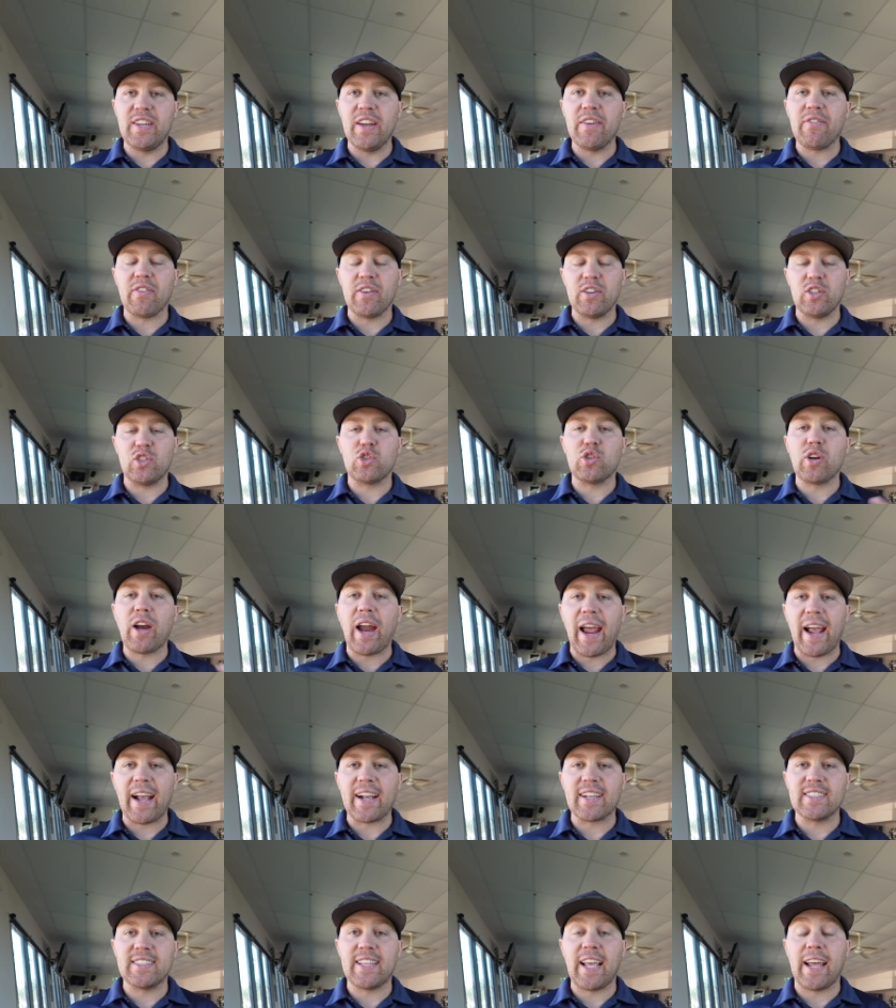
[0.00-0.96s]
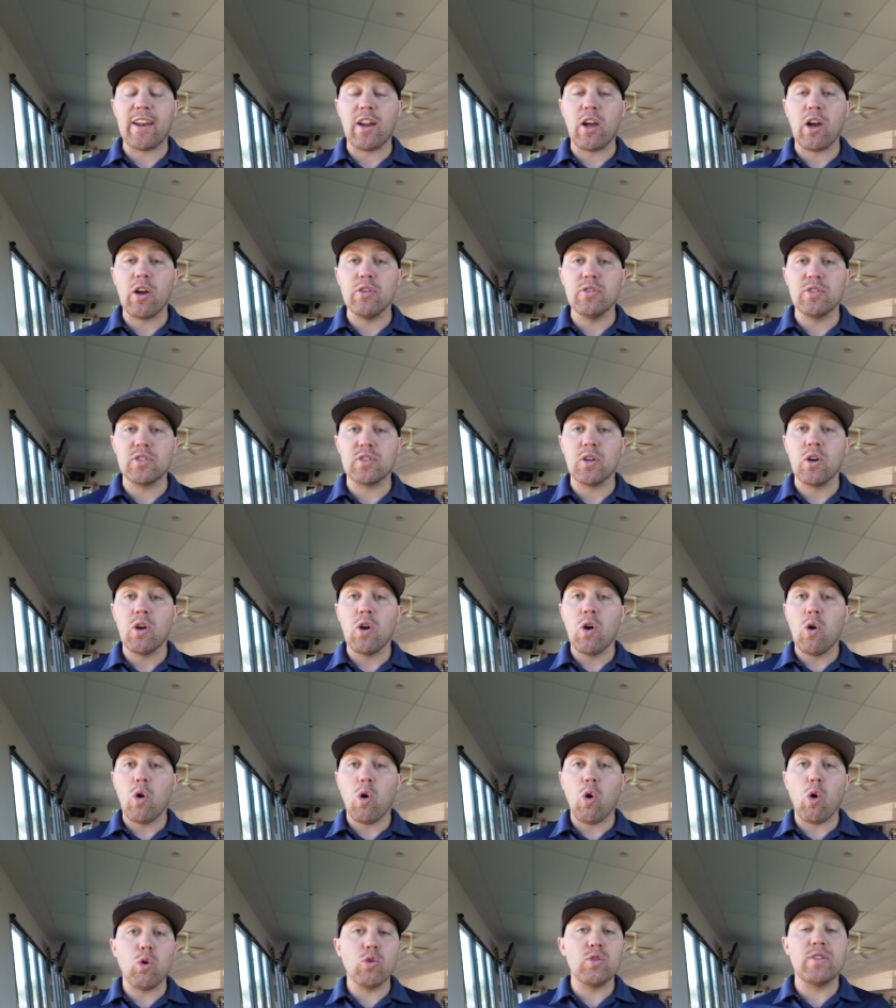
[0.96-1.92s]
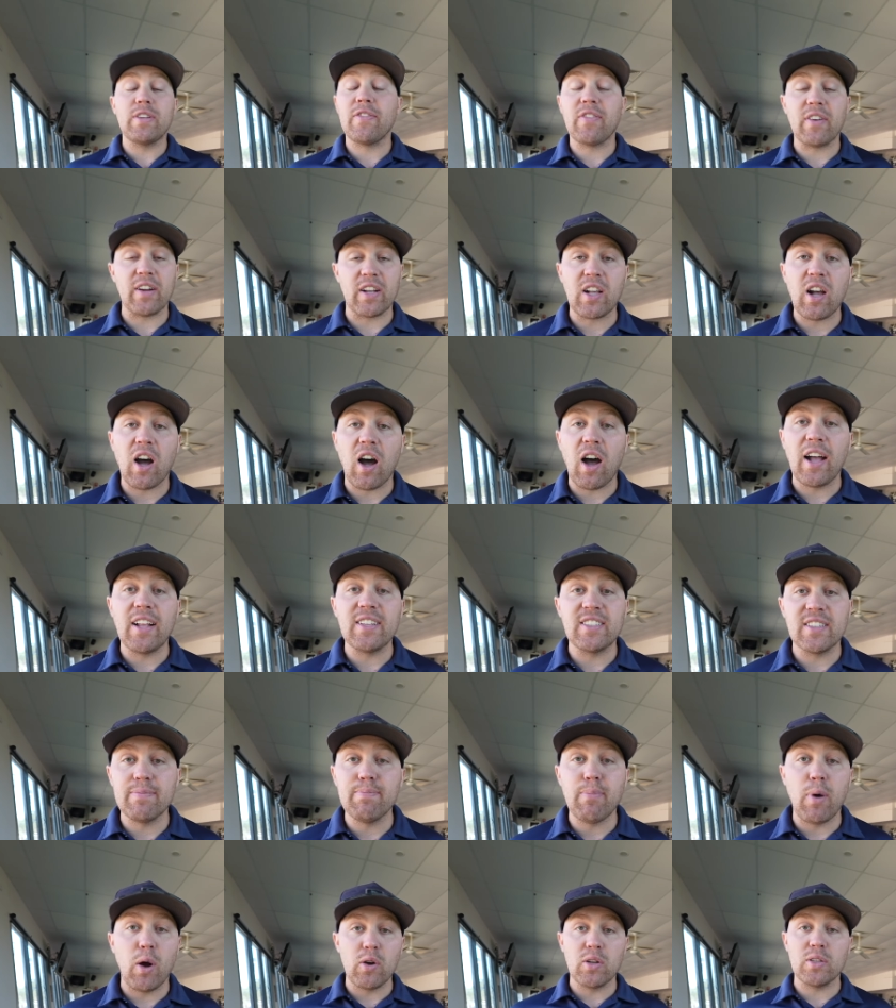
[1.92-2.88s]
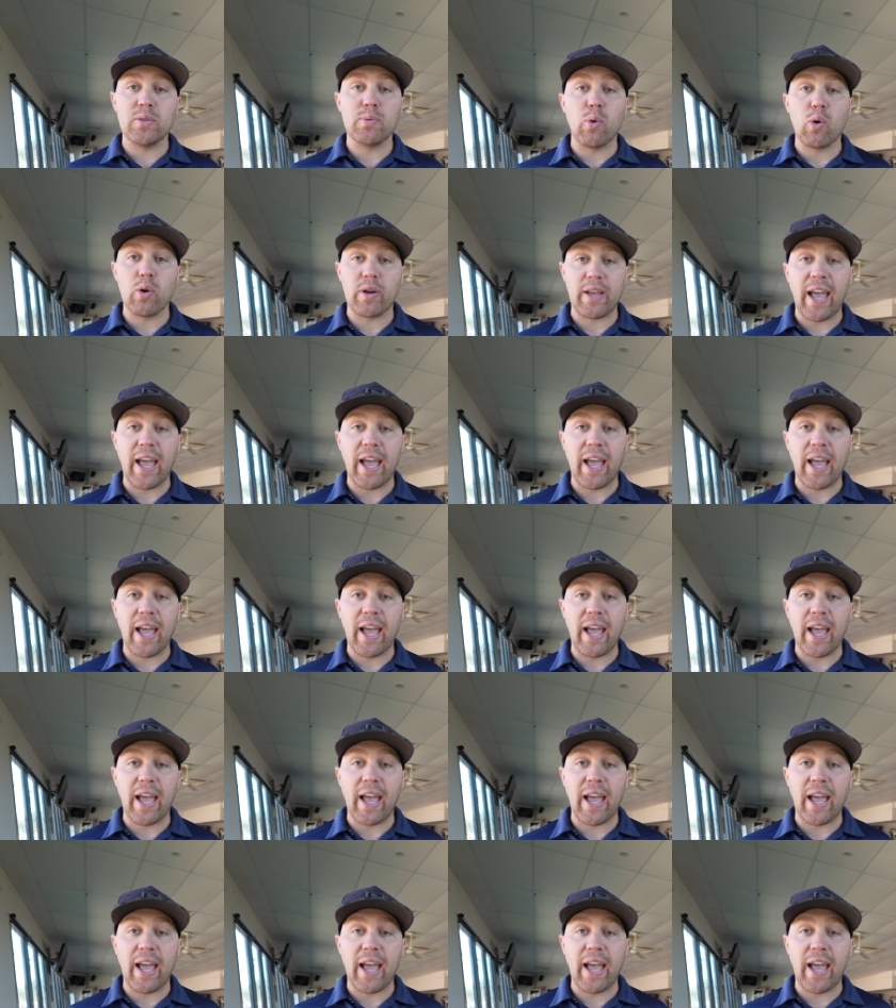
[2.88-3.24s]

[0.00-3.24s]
different tracks that host all different kinds of motorsport